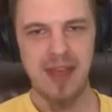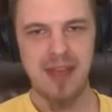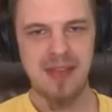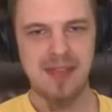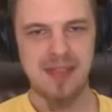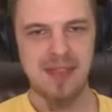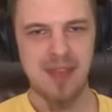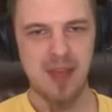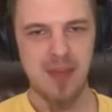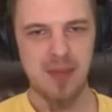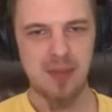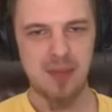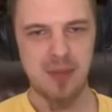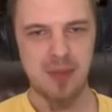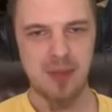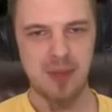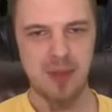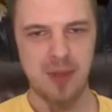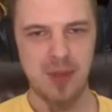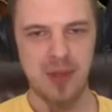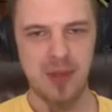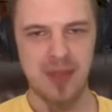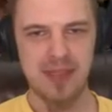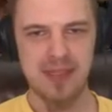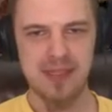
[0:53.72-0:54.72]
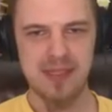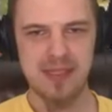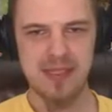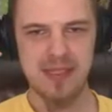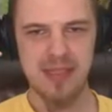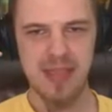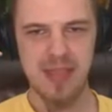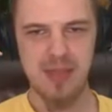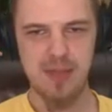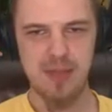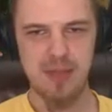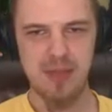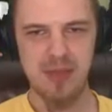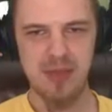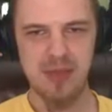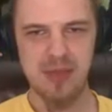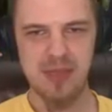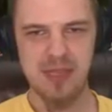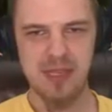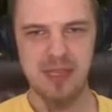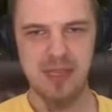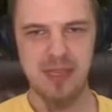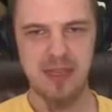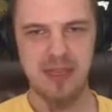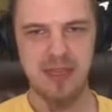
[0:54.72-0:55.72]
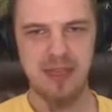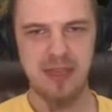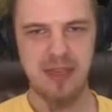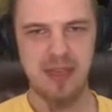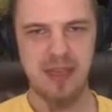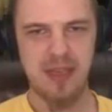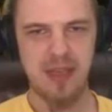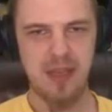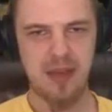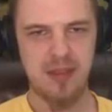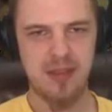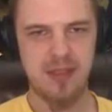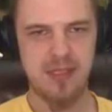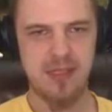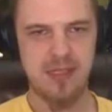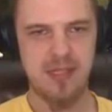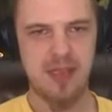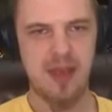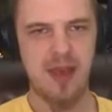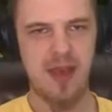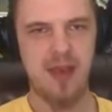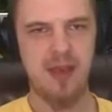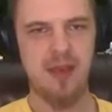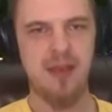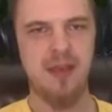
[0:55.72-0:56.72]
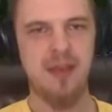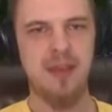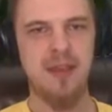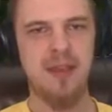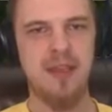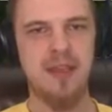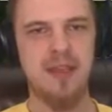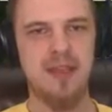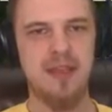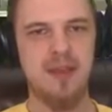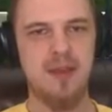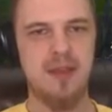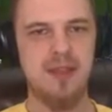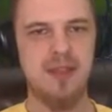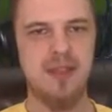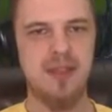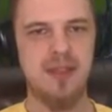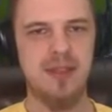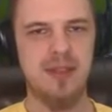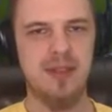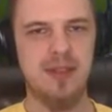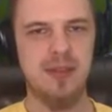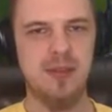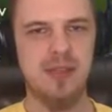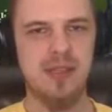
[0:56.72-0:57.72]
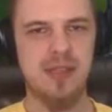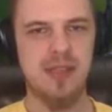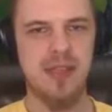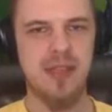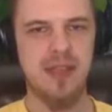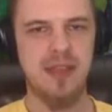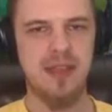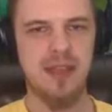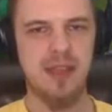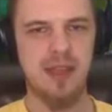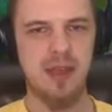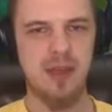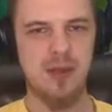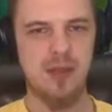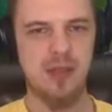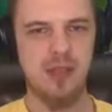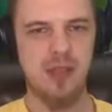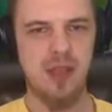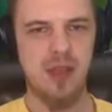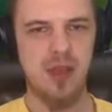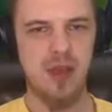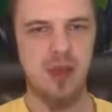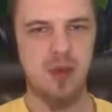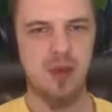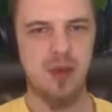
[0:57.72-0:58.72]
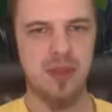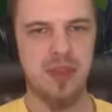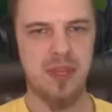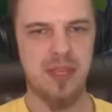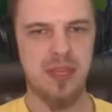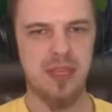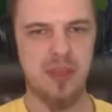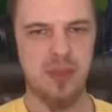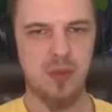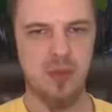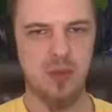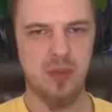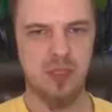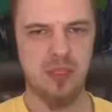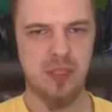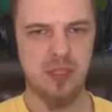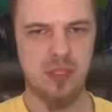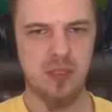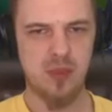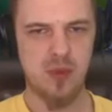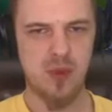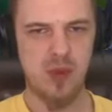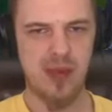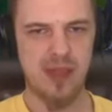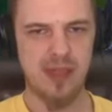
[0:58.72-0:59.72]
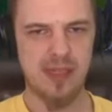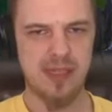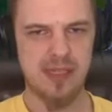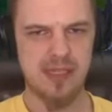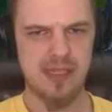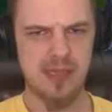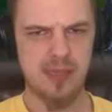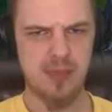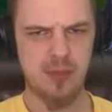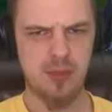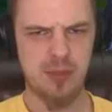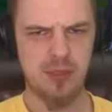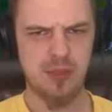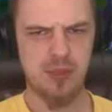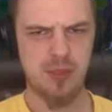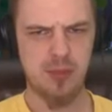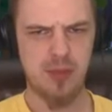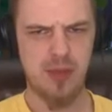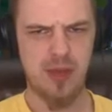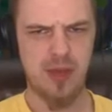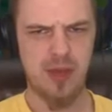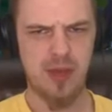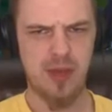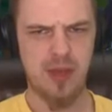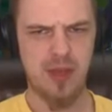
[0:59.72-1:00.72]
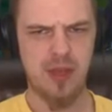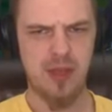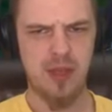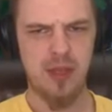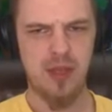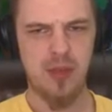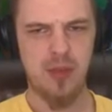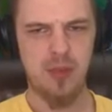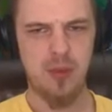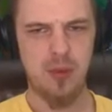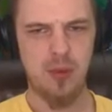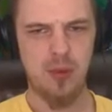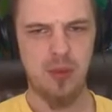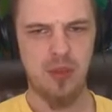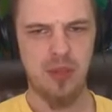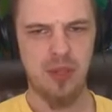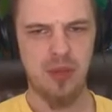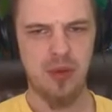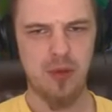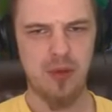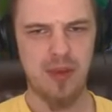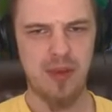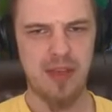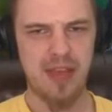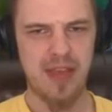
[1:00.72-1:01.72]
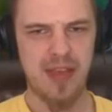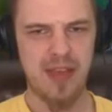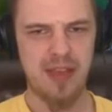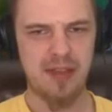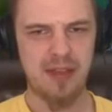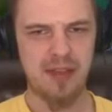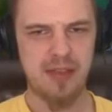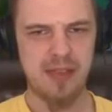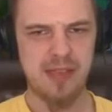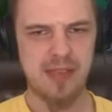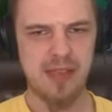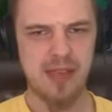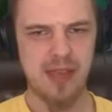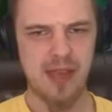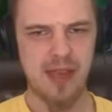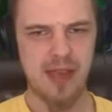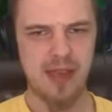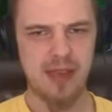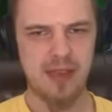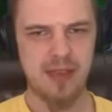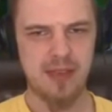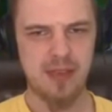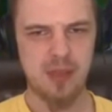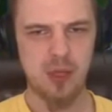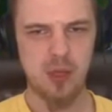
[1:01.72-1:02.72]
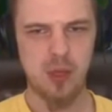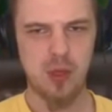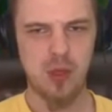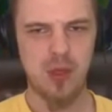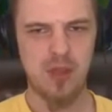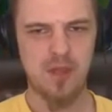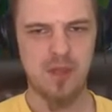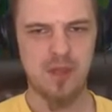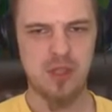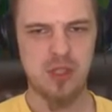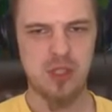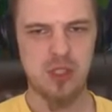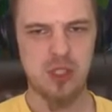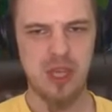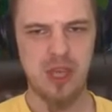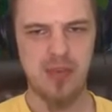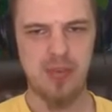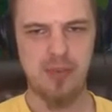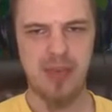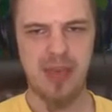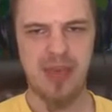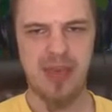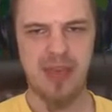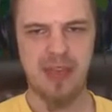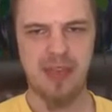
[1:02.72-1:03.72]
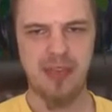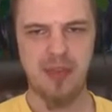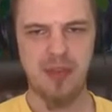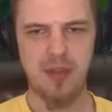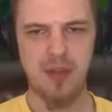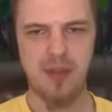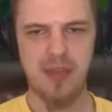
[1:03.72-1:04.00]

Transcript: I stopped her snipe using Leon's tongue. There is a little stun that goes along with it, which is why it's able to pull Yuri out of the sky, turn off his jetpack